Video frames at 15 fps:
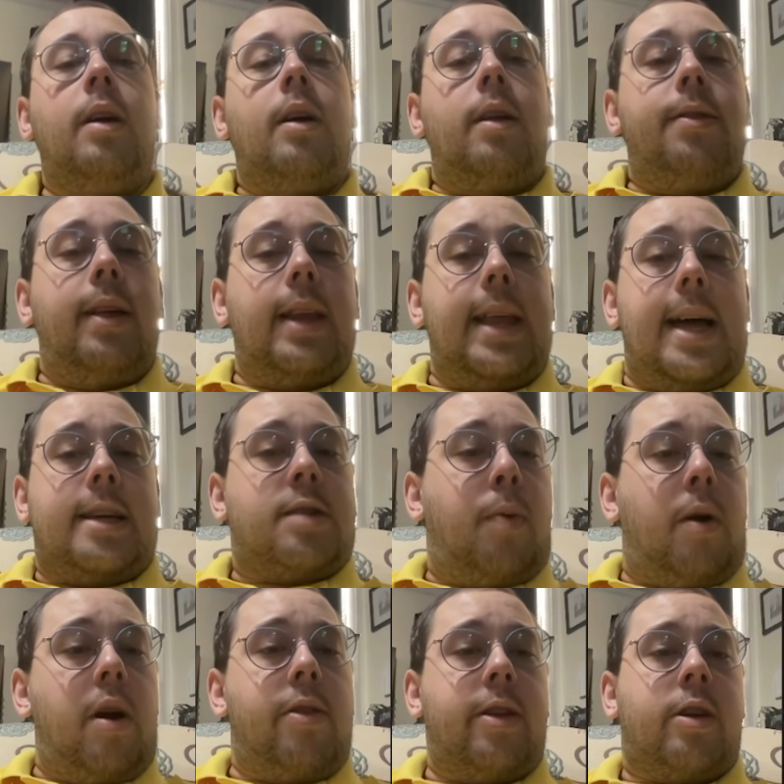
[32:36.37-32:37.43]
The last
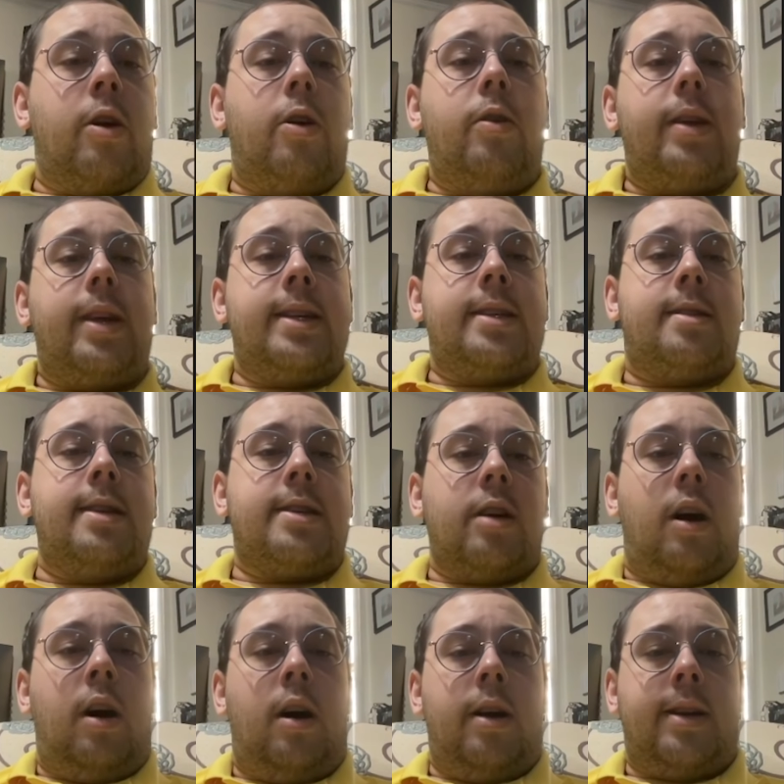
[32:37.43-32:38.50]
part of the code is this
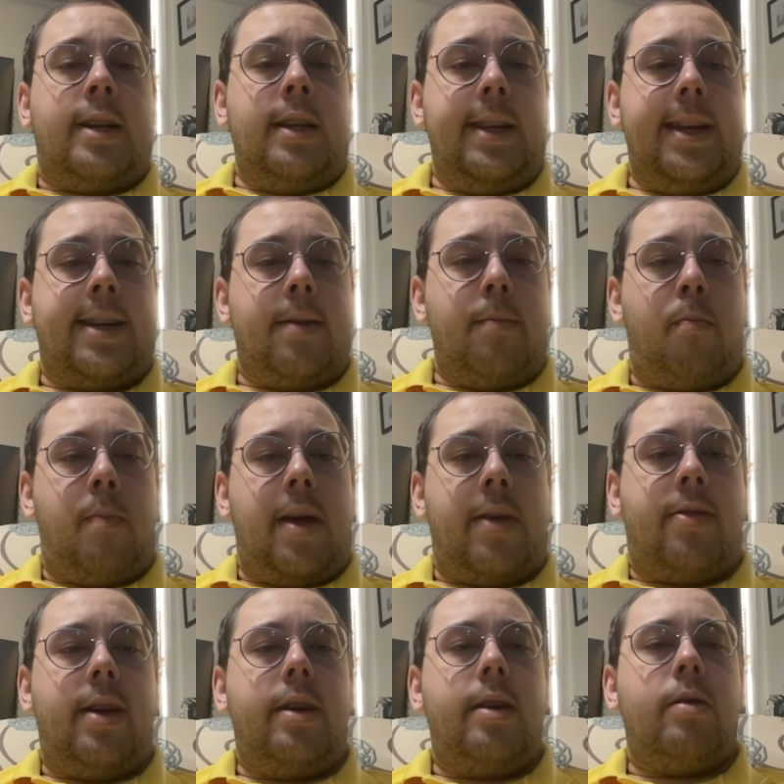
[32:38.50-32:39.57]
onClick
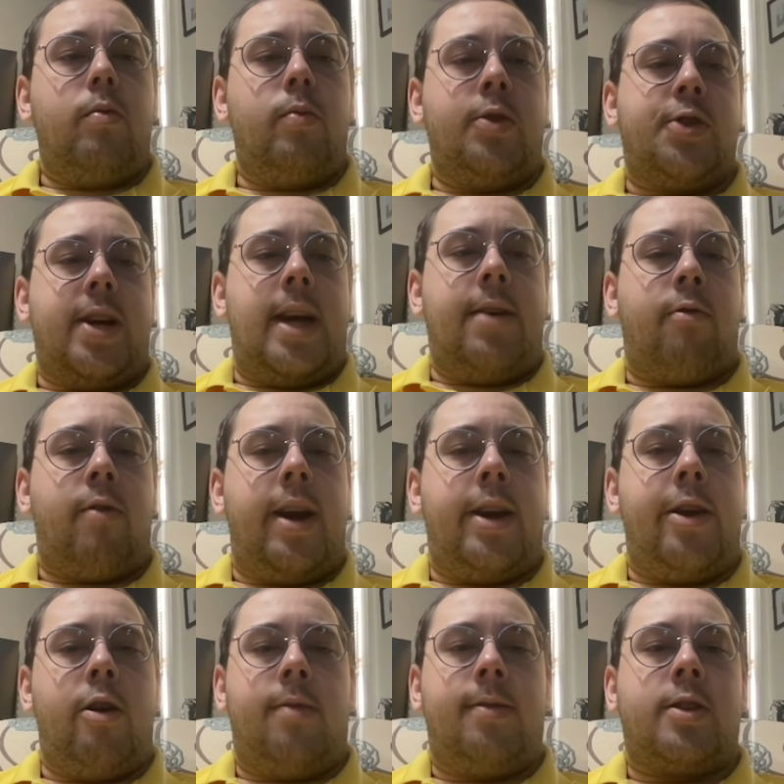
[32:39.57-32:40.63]
method, which I have right
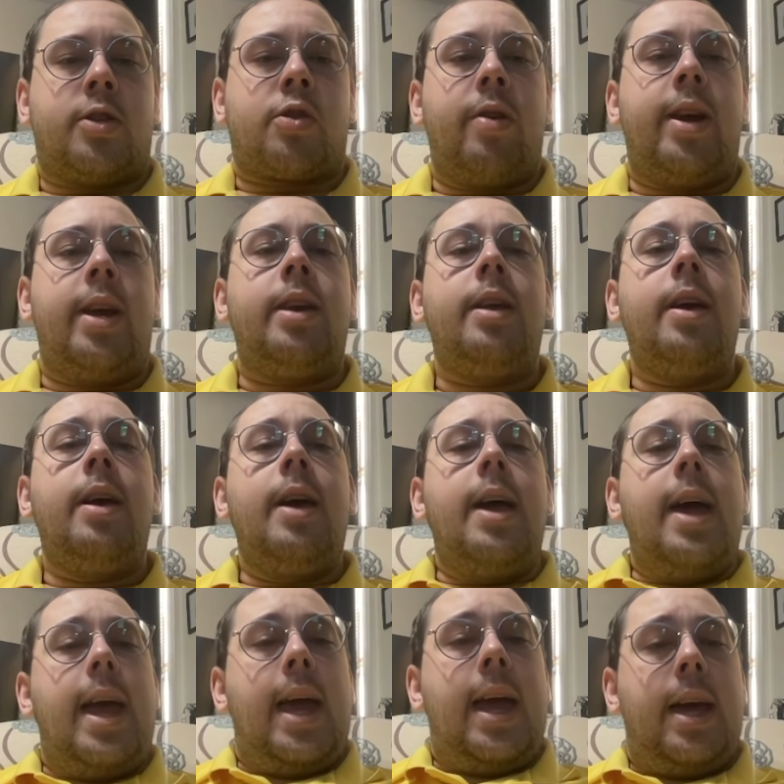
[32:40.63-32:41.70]
here on the screen.
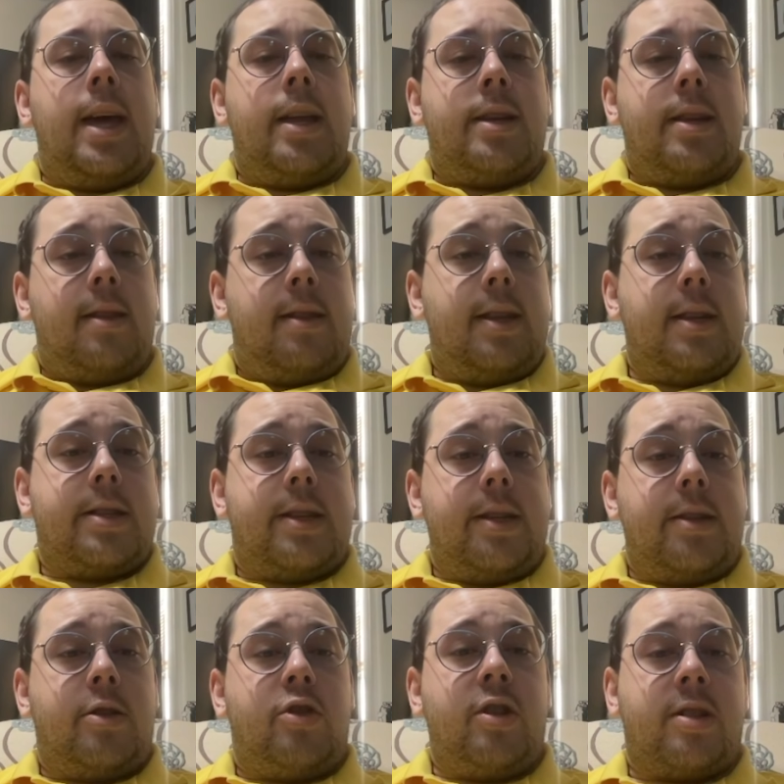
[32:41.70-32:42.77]
And this
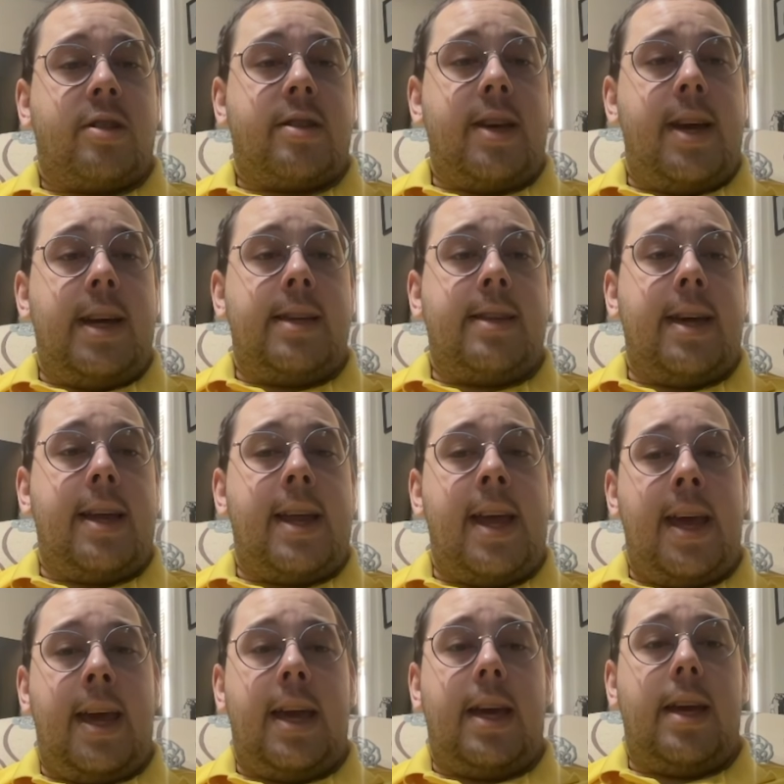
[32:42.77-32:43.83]
is just saying that,
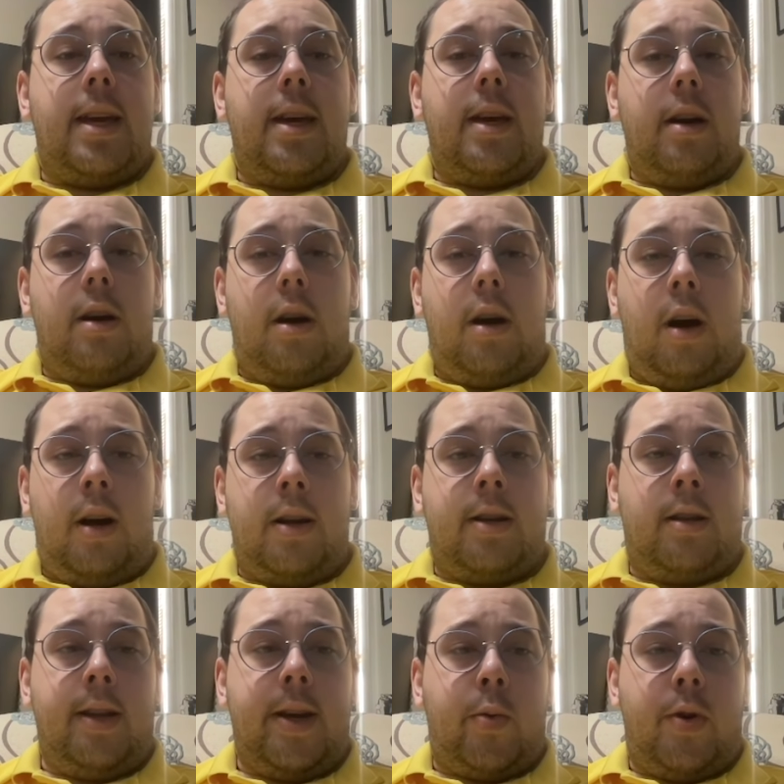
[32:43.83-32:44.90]
hey,
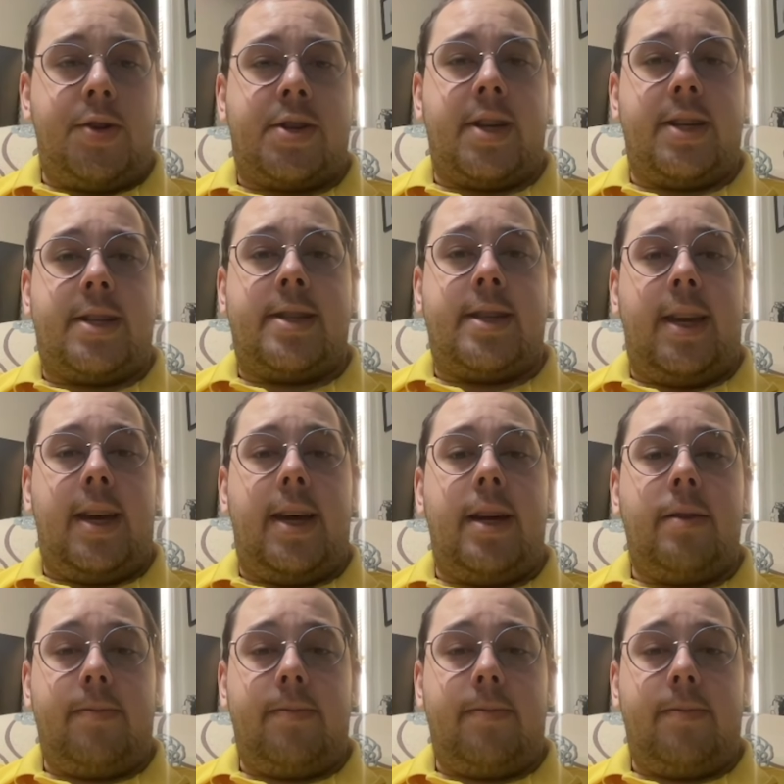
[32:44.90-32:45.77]
onClick, we're just going to see,